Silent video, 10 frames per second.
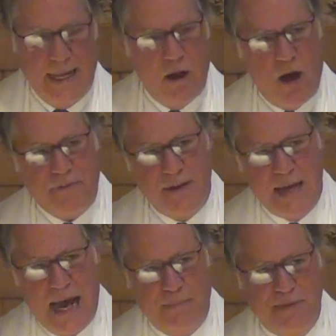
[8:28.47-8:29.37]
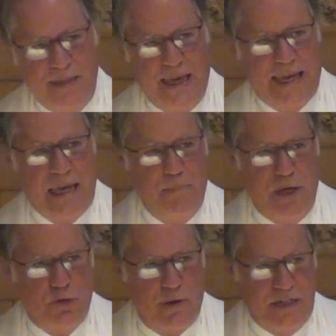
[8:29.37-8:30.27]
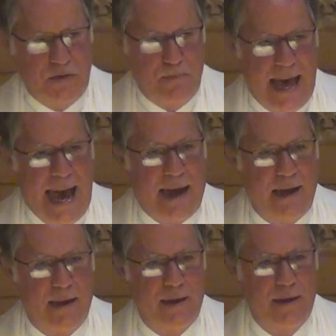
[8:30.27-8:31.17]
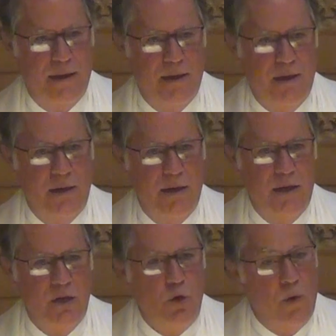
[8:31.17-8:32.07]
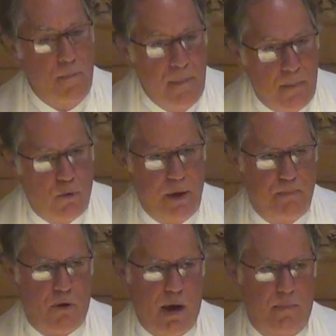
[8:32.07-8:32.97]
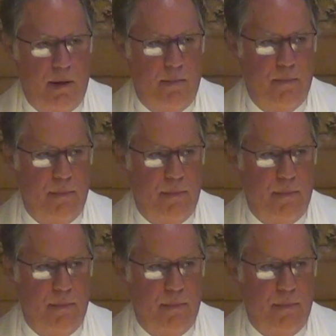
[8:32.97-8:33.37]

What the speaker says: And oftentimes it can be traced back to a memory problem.